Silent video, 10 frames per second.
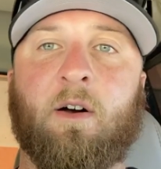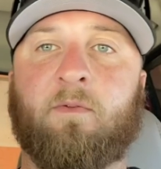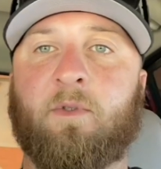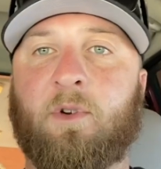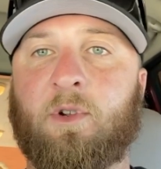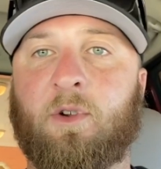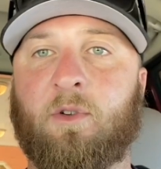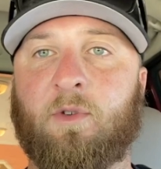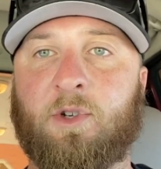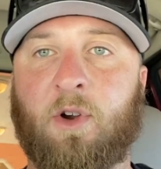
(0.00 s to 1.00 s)
for your
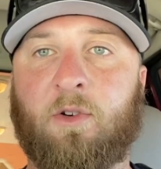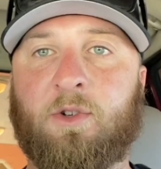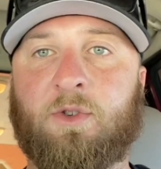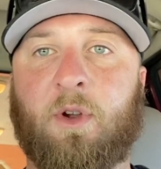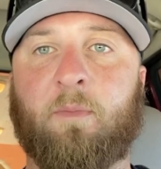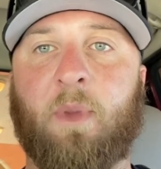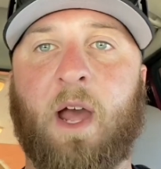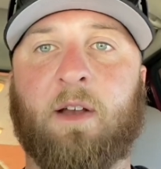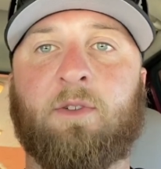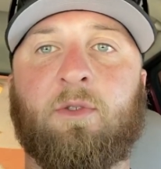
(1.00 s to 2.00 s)
return trip
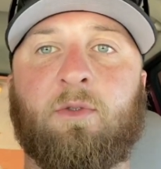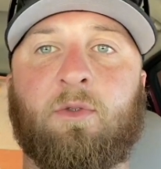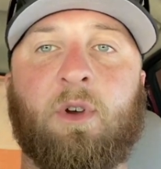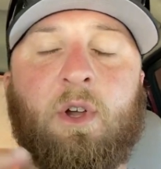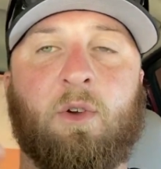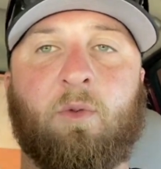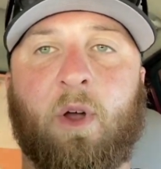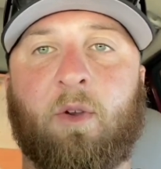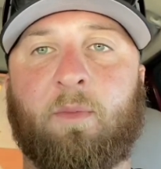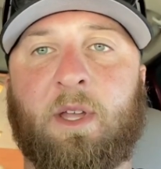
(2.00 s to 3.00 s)
back to,
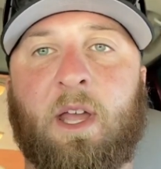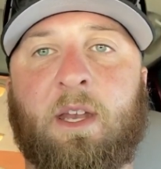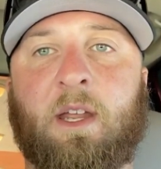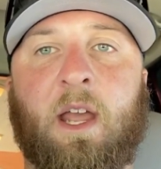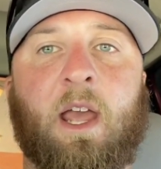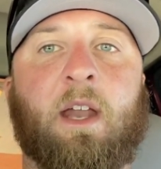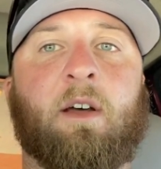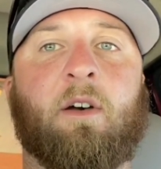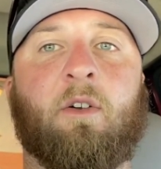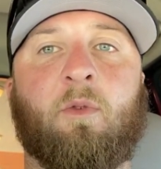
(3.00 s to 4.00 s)
whether it be
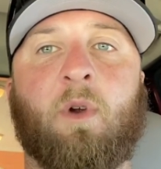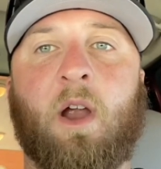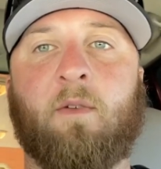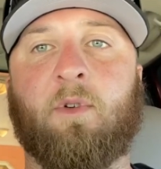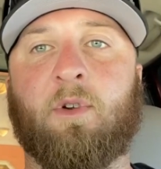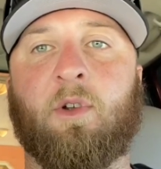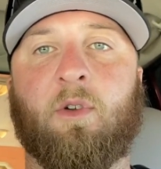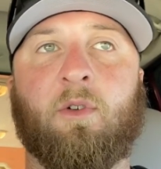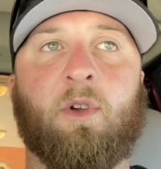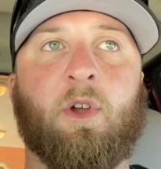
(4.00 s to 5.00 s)
Indiana or wherever
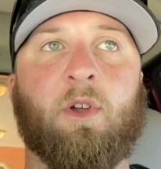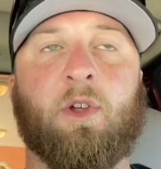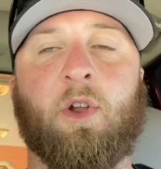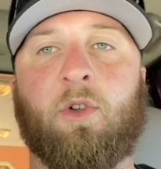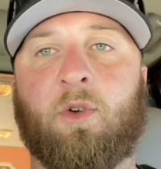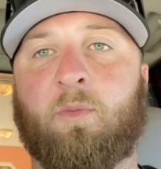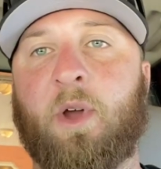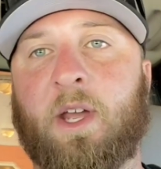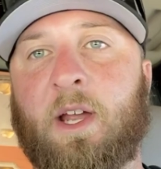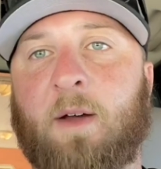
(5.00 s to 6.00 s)
you're
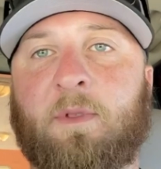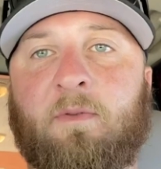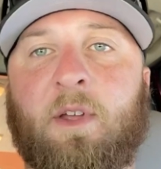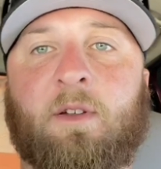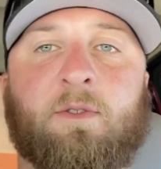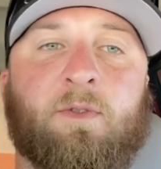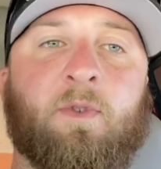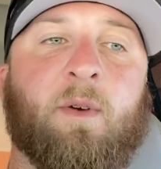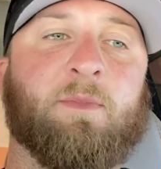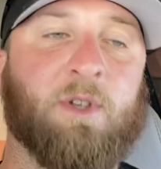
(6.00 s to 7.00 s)
picking up the vehicles from.